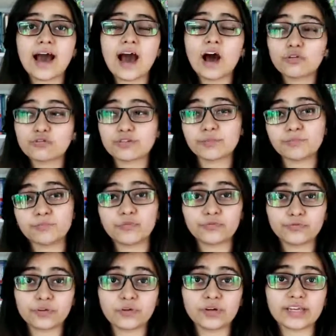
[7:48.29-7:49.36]
how to
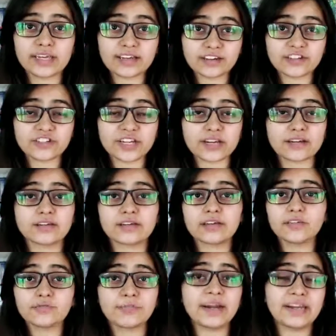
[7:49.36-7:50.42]
improve your English and
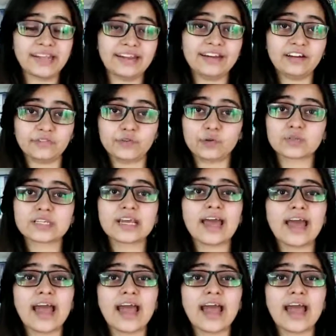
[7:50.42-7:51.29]
give better interviews.